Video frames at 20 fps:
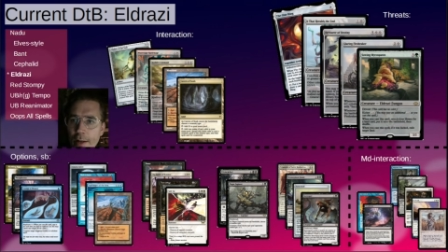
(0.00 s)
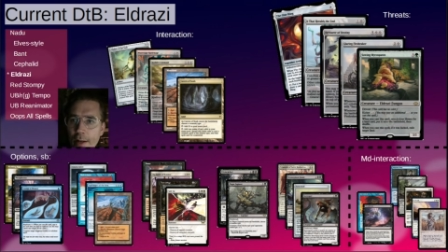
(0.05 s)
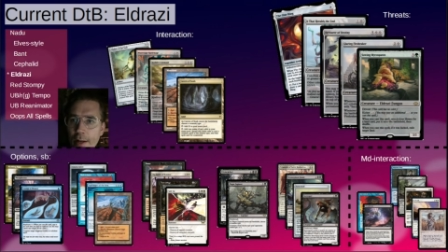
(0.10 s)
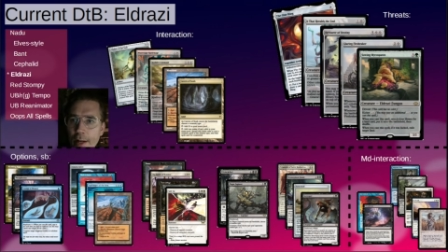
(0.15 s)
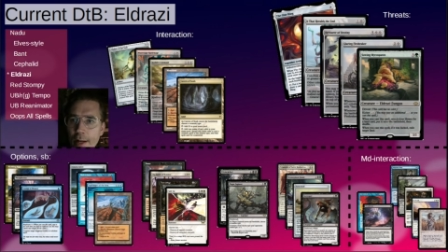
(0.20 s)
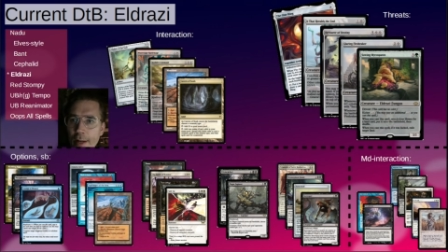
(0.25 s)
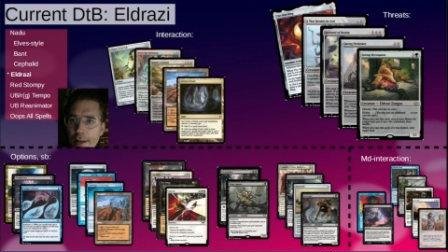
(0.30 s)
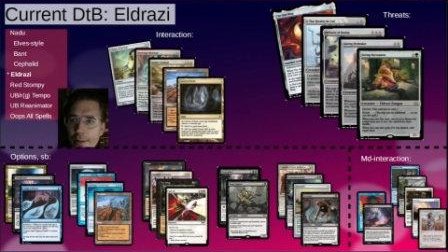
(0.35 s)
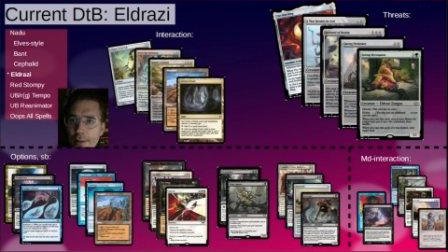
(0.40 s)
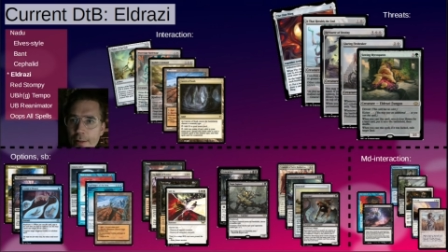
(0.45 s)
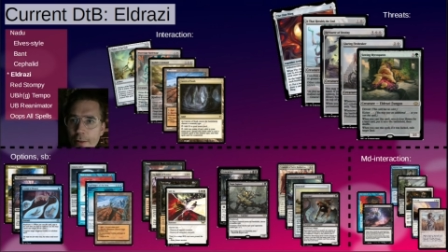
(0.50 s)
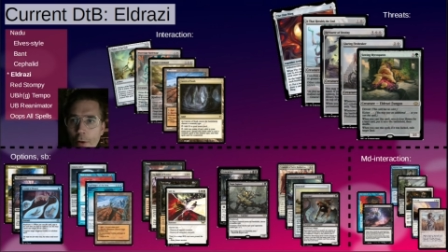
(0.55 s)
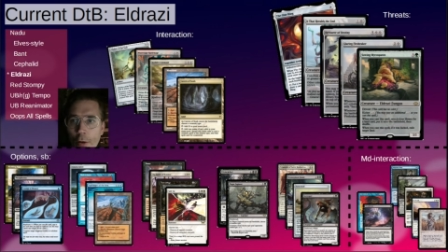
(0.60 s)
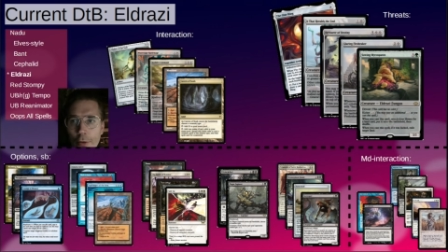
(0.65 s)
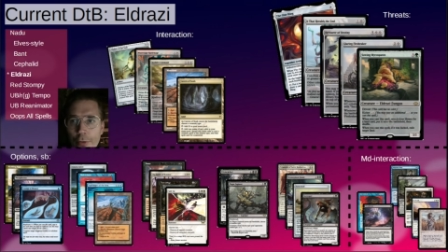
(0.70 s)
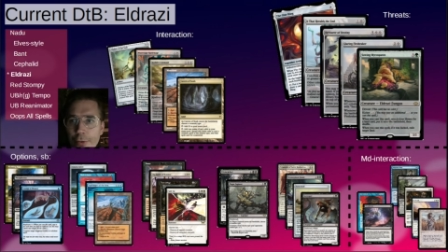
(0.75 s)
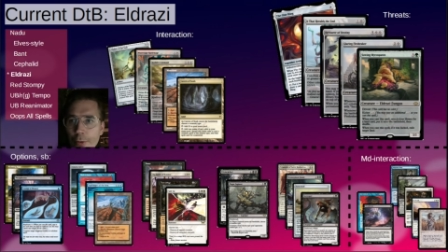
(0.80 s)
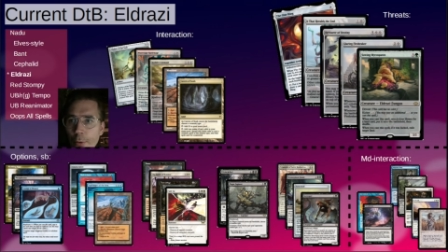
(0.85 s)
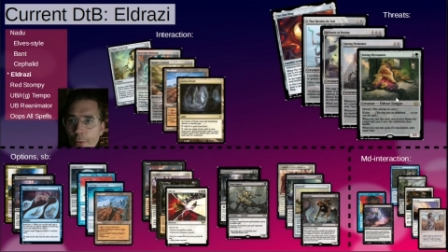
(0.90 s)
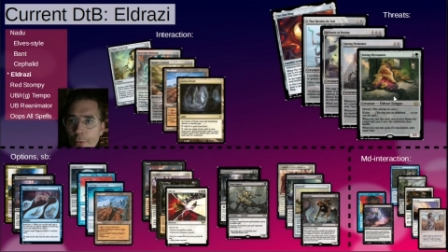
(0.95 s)
And
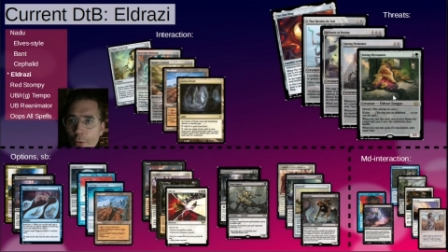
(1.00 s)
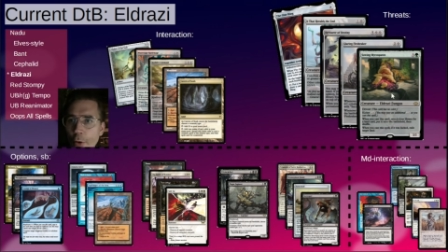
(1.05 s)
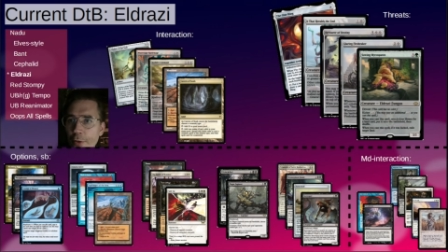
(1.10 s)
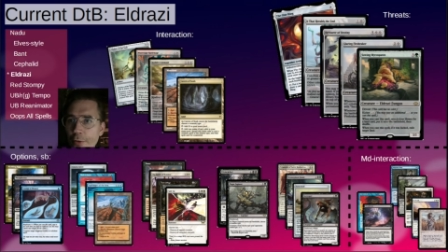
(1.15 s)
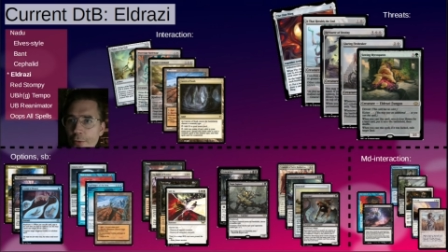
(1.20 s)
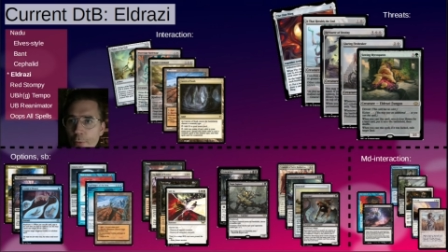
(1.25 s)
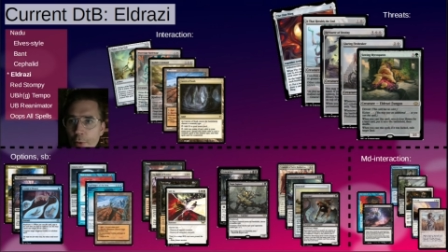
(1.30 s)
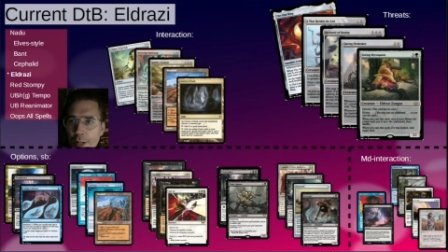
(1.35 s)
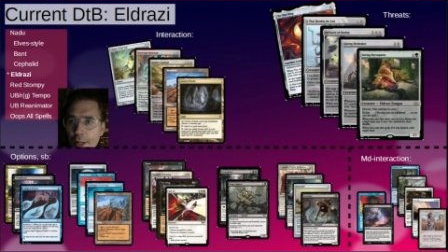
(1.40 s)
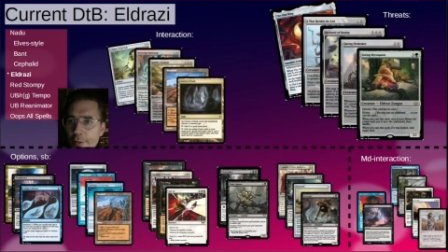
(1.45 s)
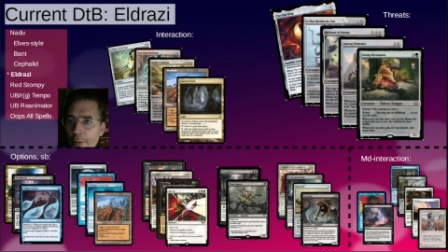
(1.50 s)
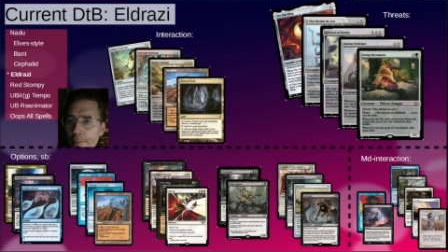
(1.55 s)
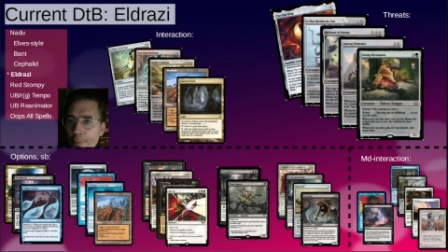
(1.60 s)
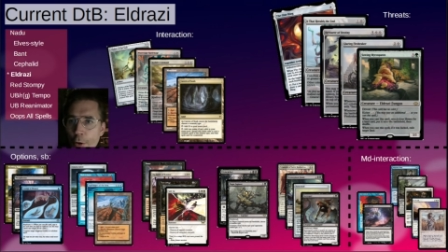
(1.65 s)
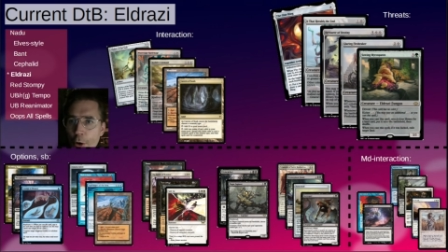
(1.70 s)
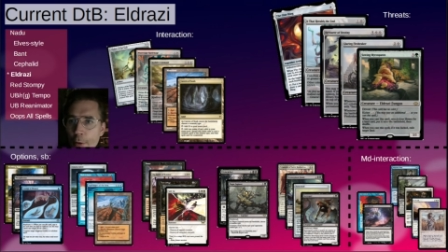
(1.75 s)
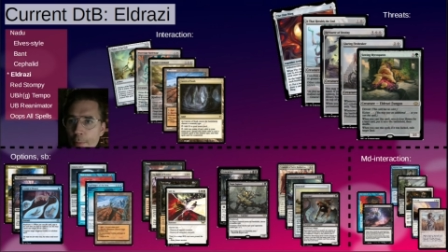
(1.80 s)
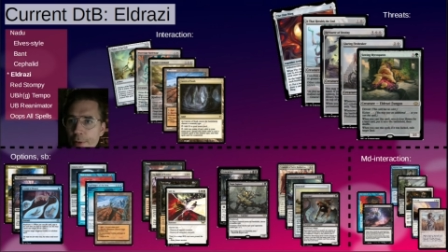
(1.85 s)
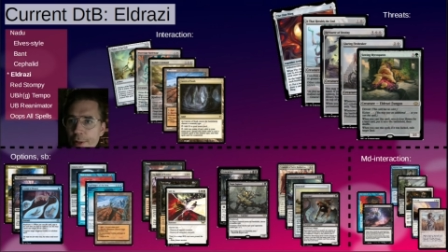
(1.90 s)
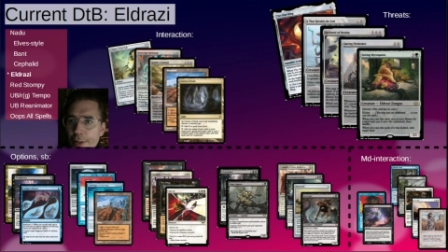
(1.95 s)
also, of course, whatever
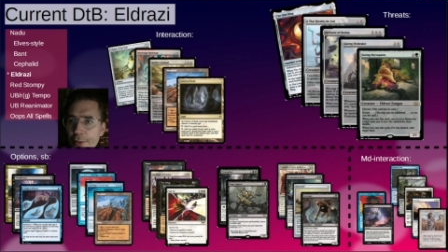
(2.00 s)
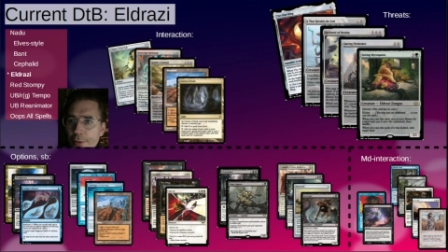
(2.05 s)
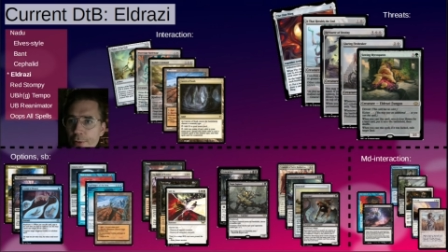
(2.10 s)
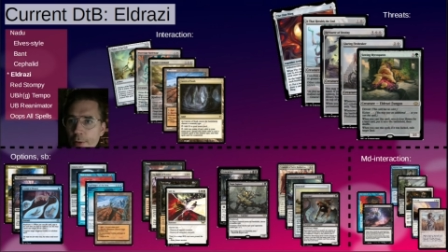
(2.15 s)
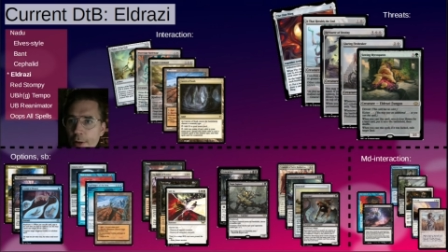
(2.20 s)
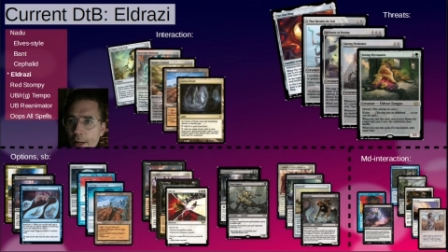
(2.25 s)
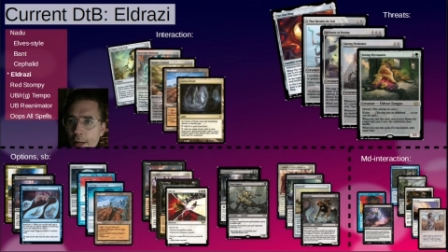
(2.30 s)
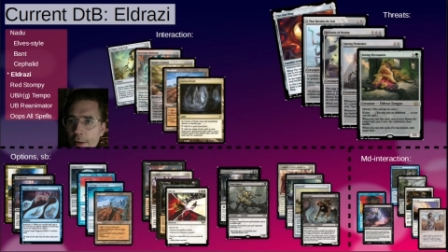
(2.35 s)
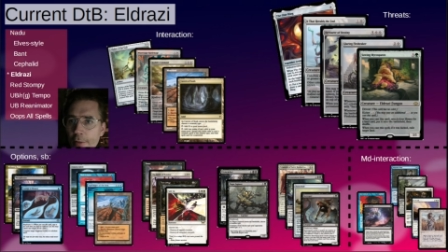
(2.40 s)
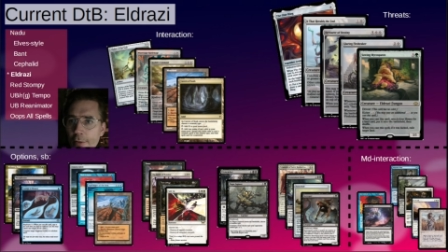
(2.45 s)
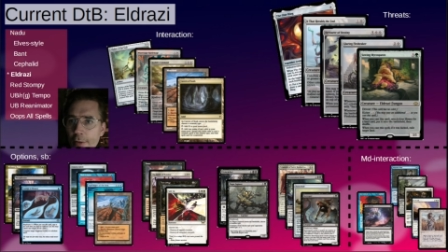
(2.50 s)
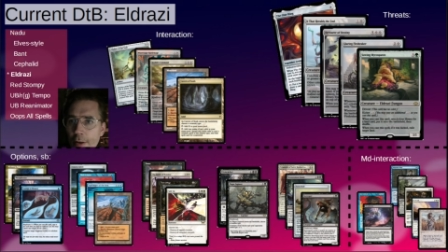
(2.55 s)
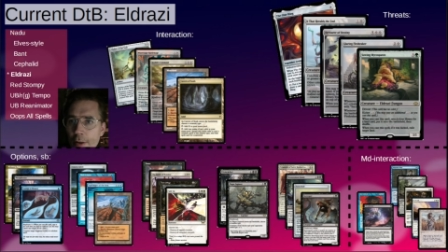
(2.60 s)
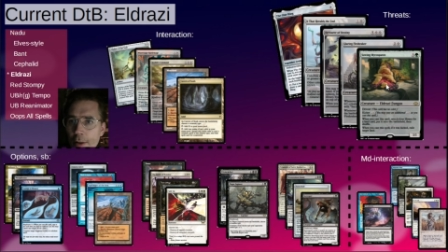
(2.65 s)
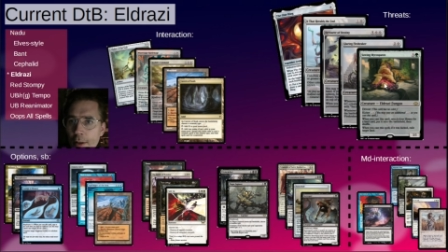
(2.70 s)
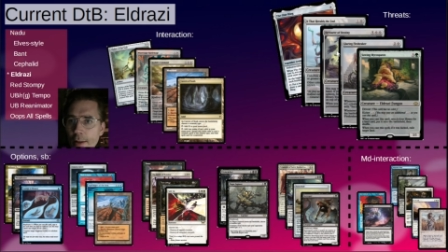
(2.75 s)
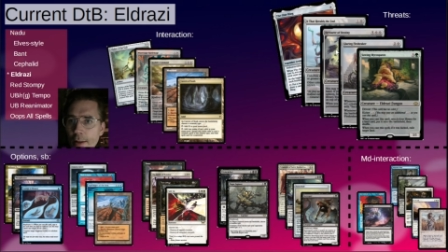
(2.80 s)
permanent you have,